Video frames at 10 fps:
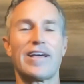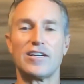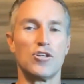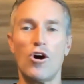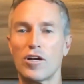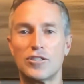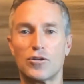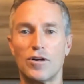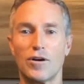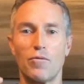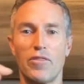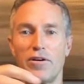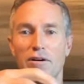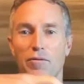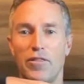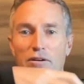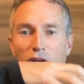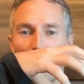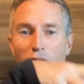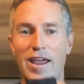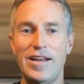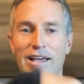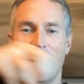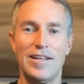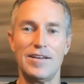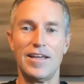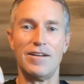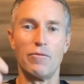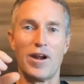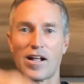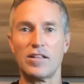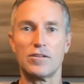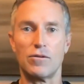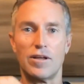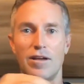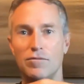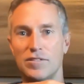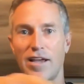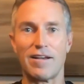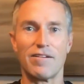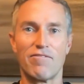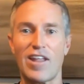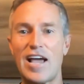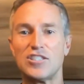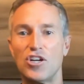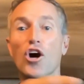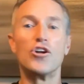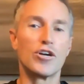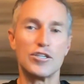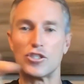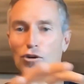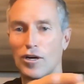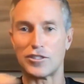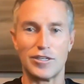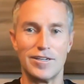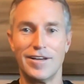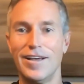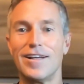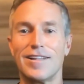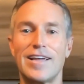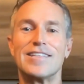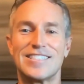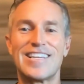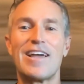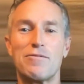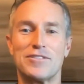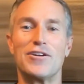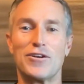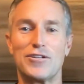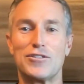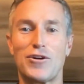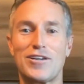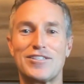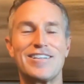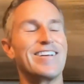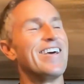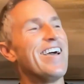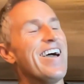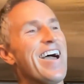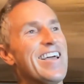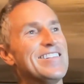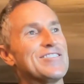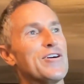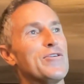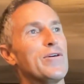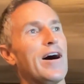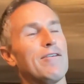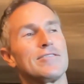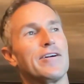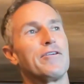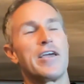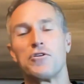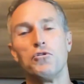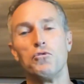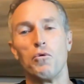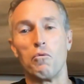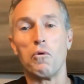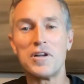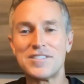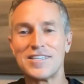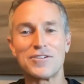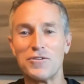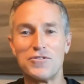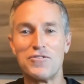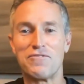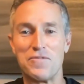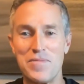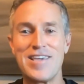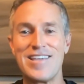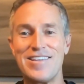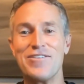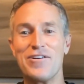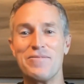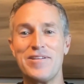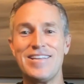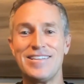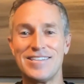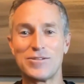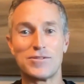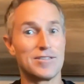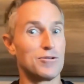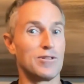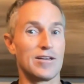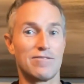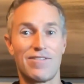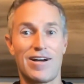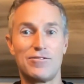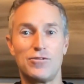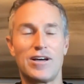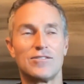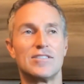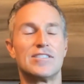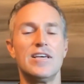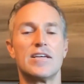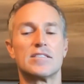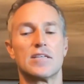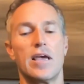Tonka truck with a crane, and when I clicked on it, it was like flashing under construction, like the site was under construction. And so I was like, okay, cool. What is this going to do for me? You know what I mean? And this was in 2005, 2006.